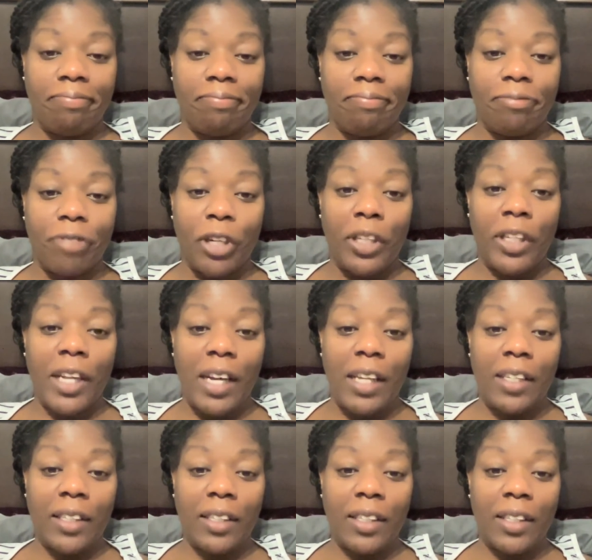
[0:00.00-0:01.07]

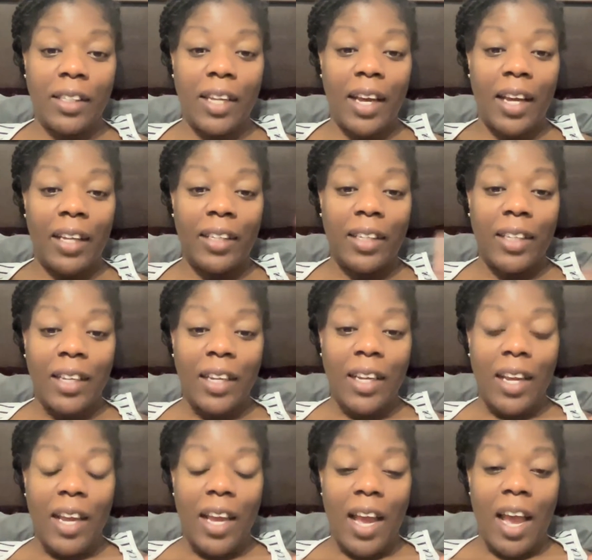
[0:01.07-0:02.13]
realizing that
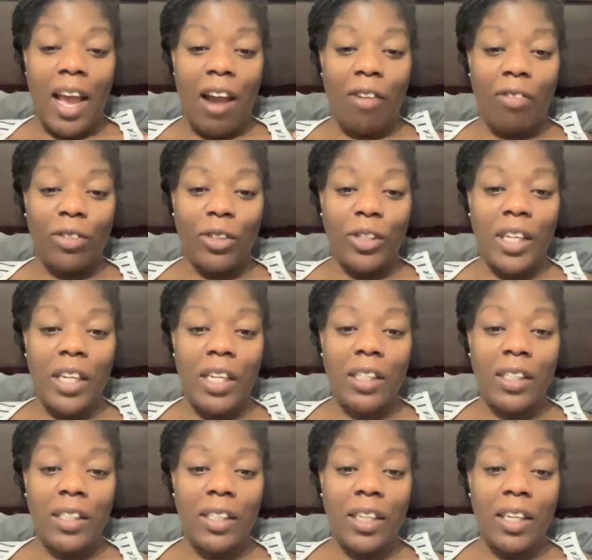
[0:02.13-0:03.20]
after
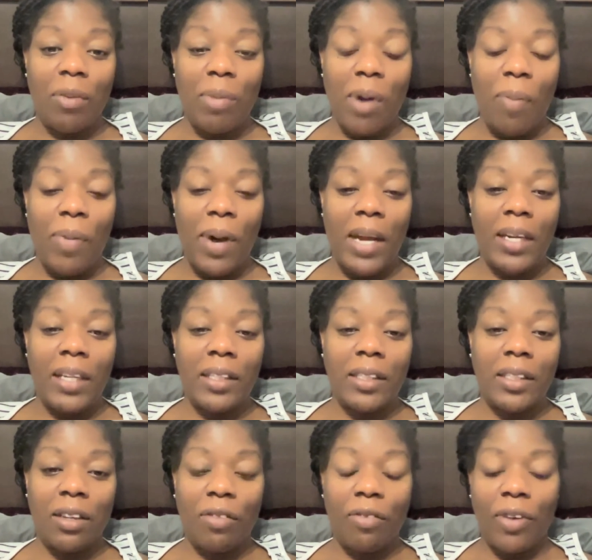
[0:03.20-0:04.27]
Kingsley, my body is
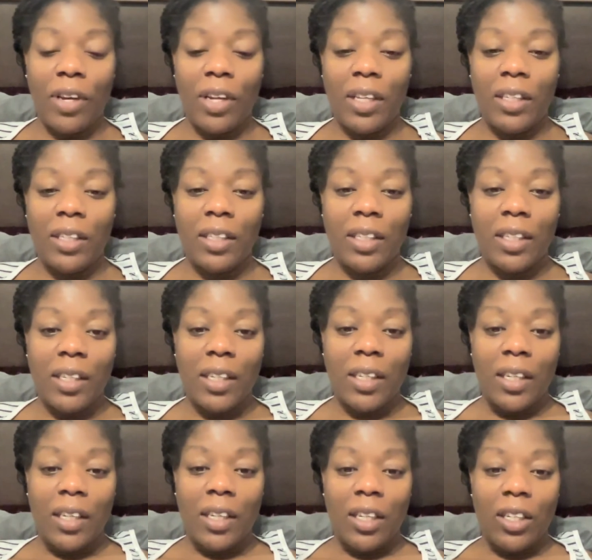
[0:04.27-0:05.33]
different.
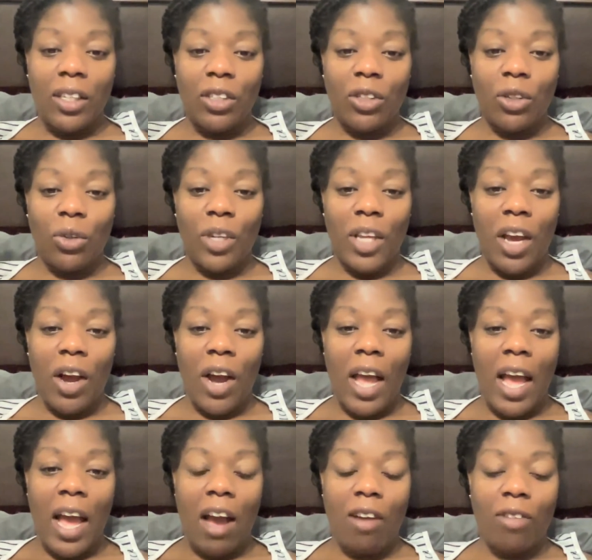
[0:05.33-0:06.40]
So now I
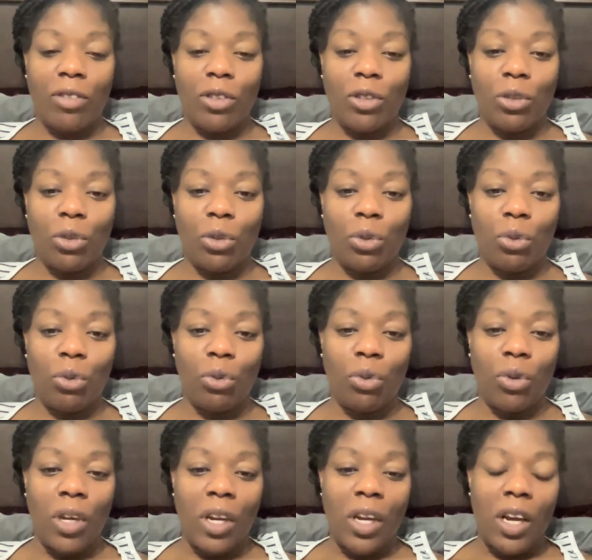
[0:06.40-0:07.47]
have
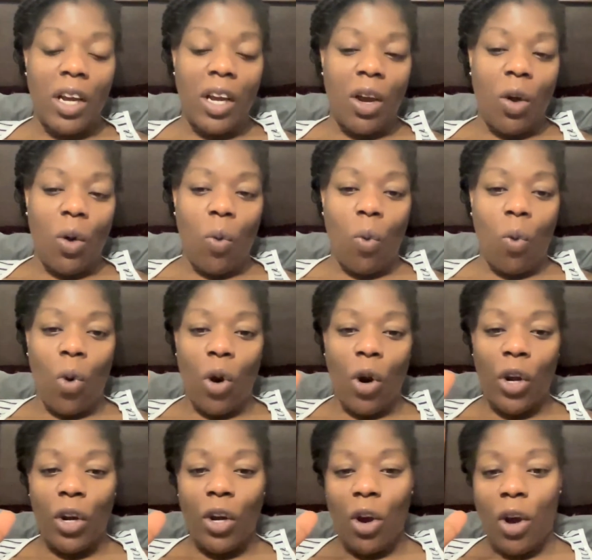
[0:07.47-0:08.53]
to
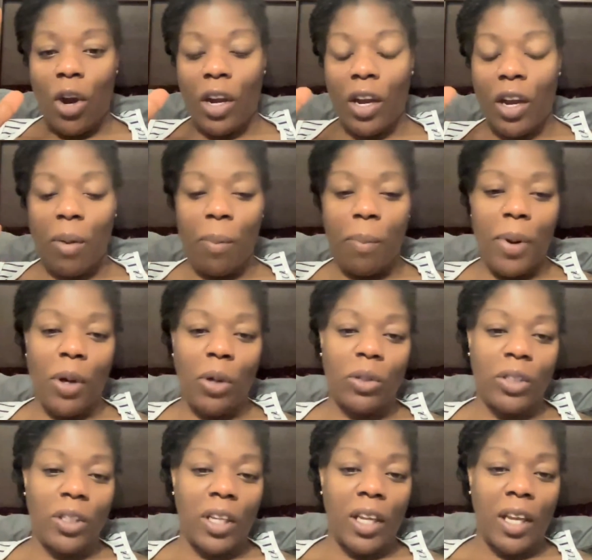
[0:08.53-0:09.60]
work on
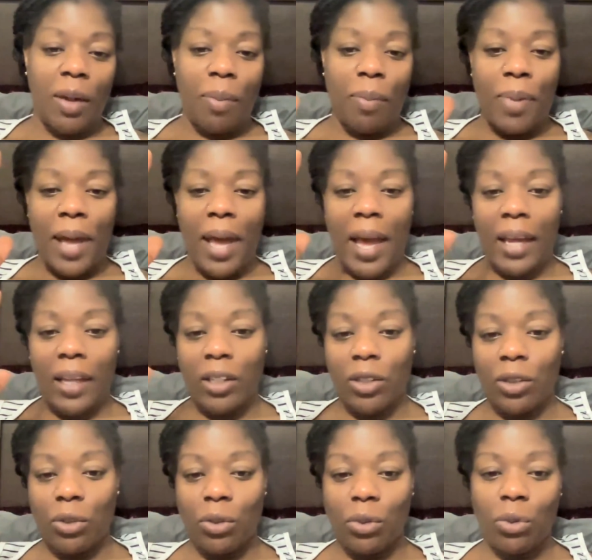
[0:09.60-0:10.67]
composing it back
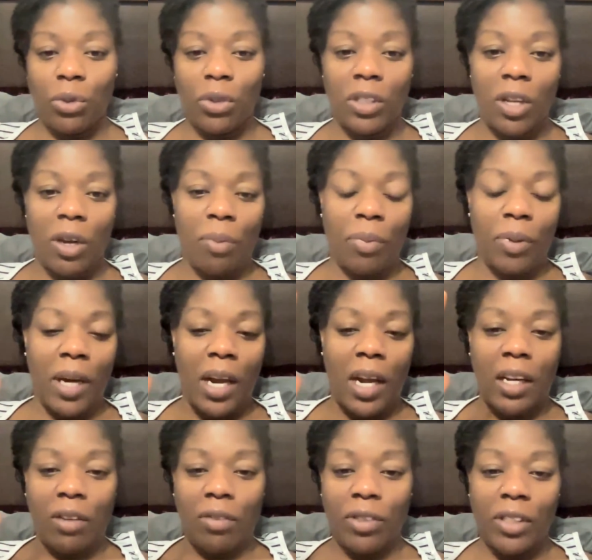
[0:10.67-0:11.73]
to some
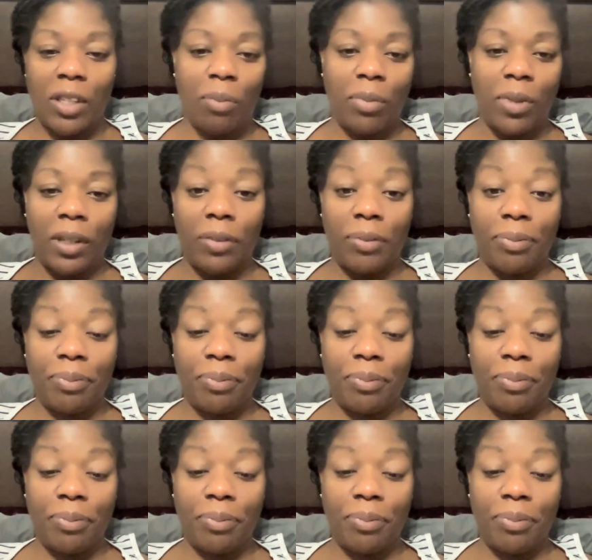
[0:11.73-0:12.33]
kind of something.